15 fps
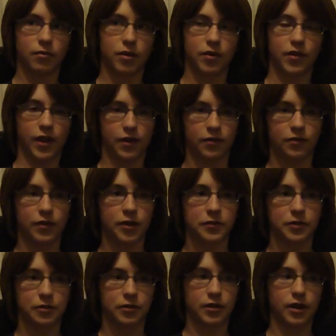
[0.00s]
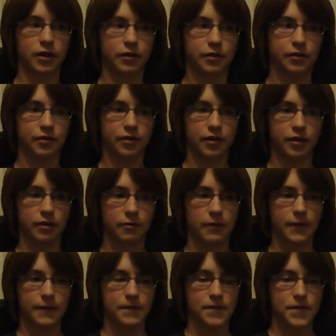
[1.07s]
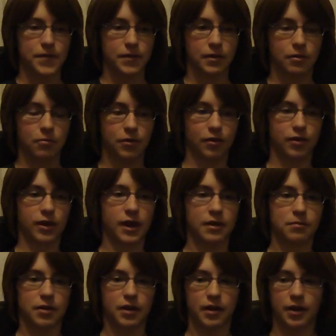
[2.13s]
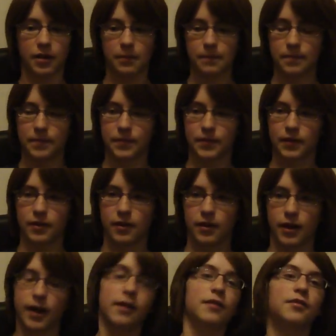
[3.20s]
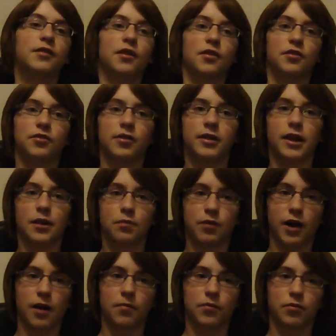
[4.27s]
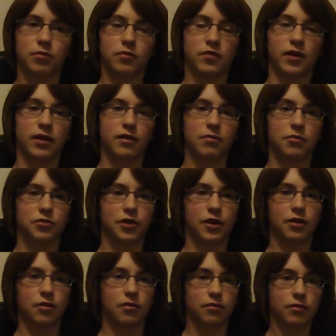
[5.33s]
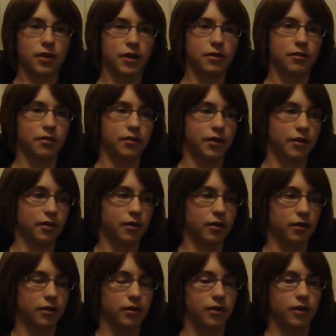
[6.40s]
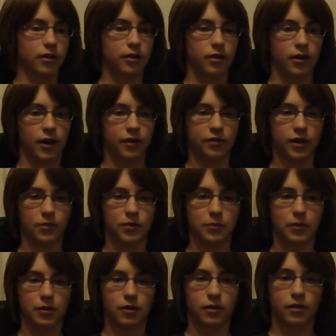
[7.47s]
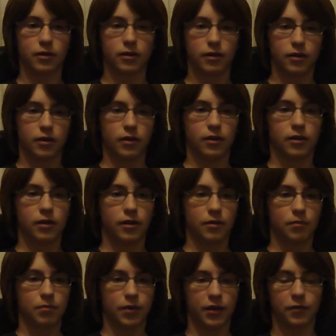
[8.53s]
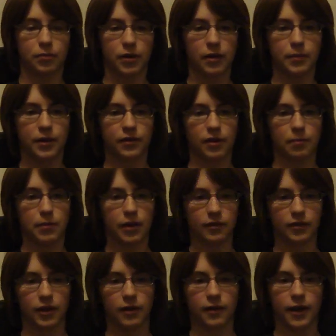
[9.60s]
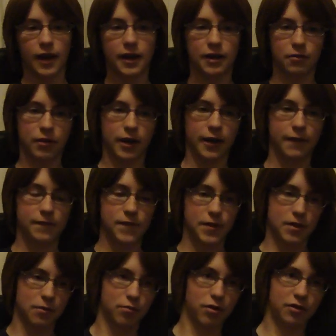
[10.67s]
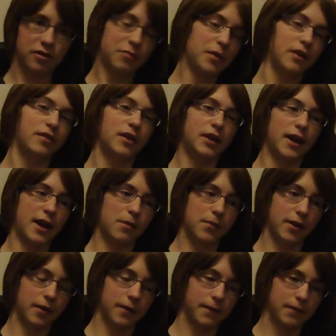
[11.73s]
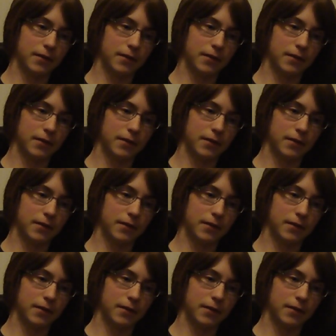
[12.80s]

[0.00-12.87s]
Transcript: well, a thousand five hundred dollars, which is a lot of money. And it's still, there's still a lot of problems with it, which I don't, I don't think are, acceptable, but that's probably because I built it. Anyway, pros of PC gaming.